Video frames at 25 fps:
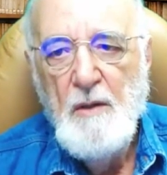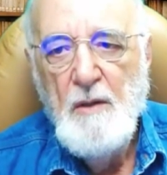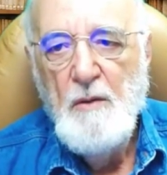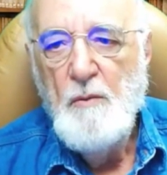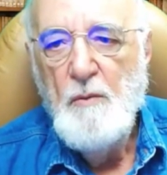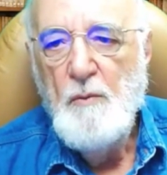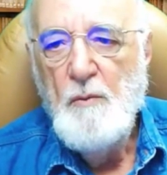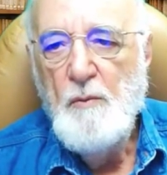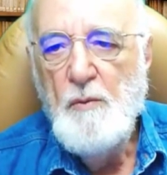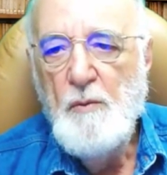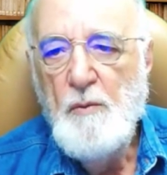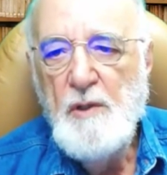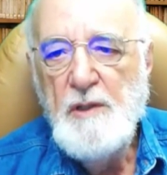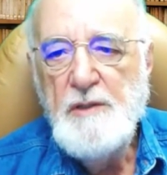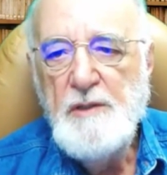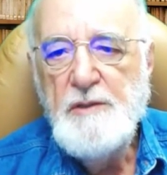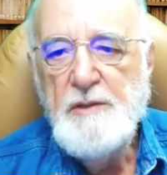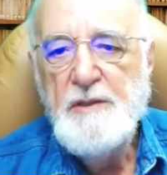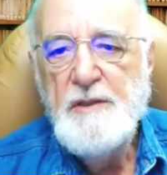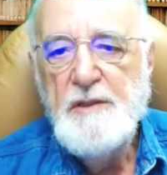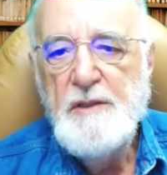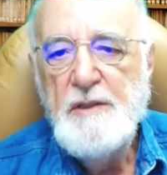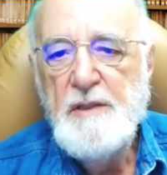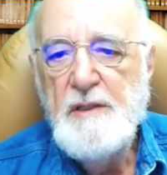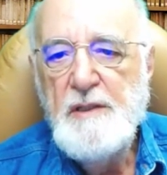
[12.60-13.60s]
which
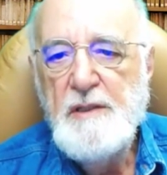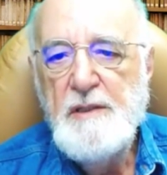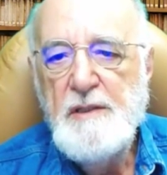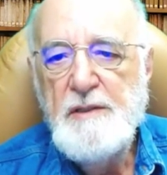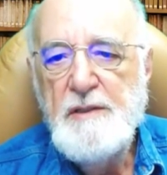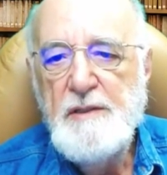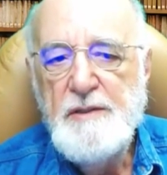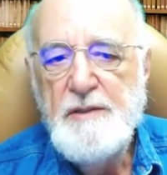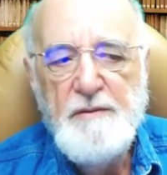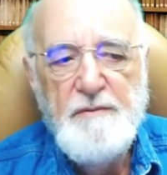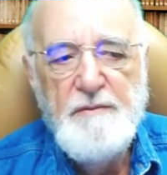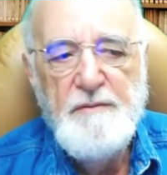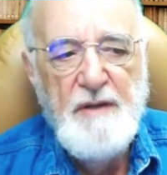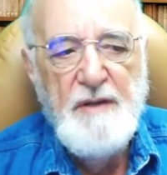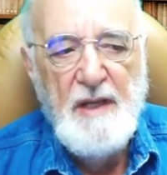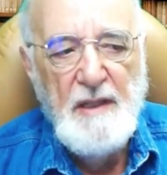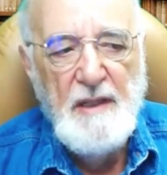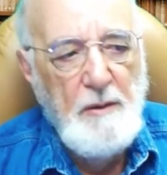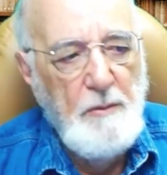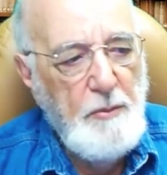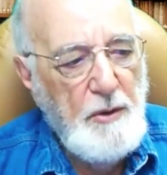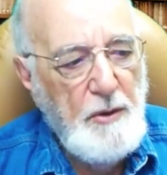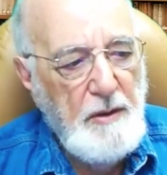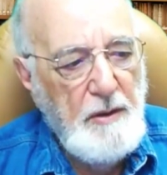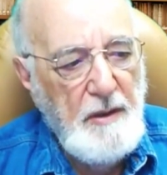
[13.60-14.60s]
is
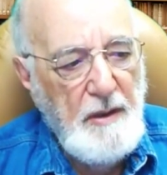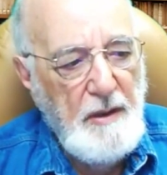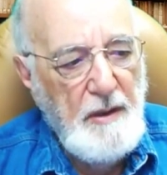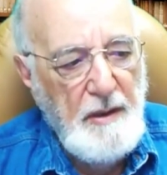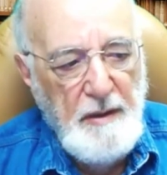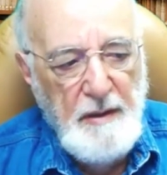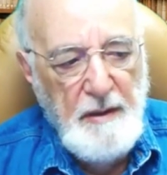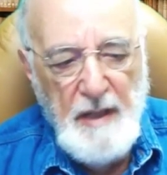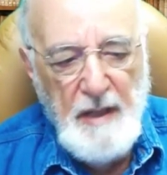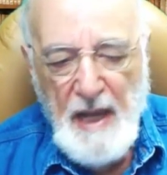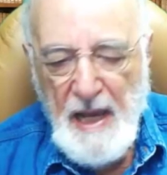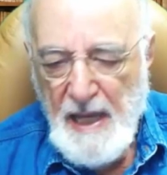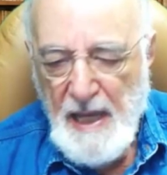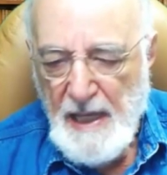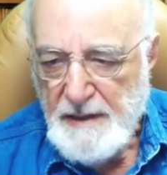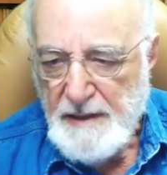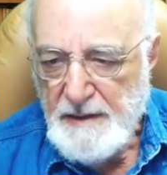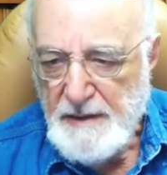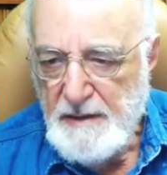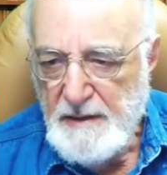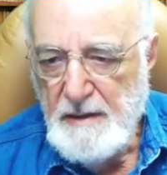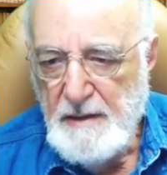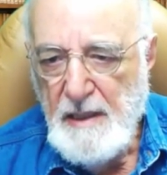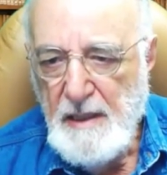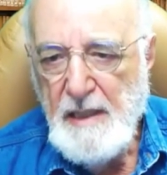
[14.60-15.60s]
available at
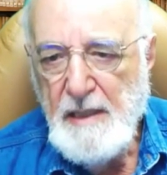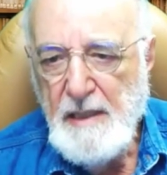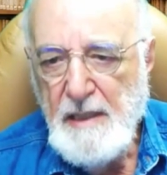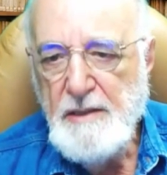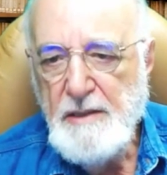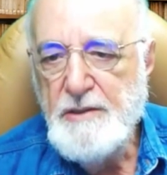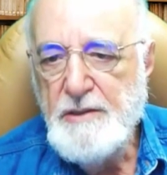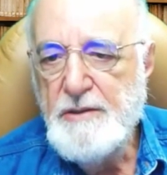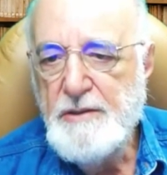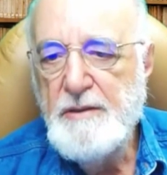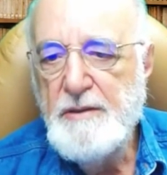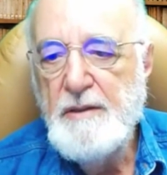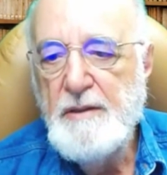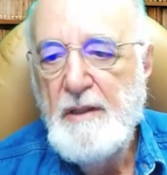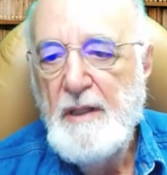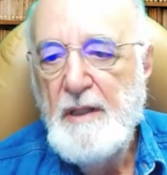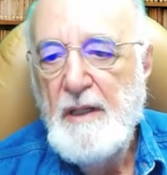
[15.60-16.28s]
the links